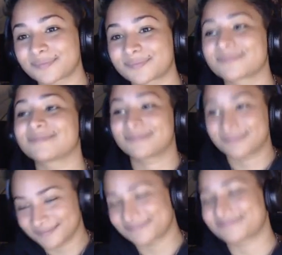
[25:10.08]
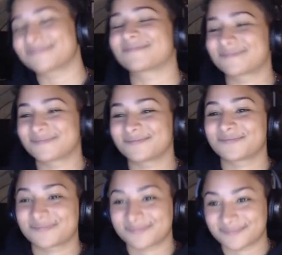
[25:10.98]

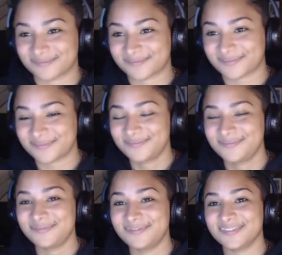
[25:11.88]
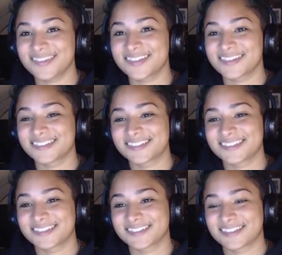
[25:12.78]

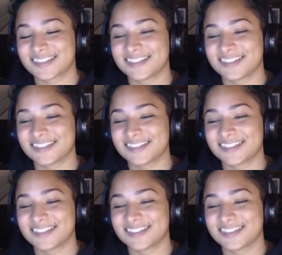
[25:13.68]
[no speech]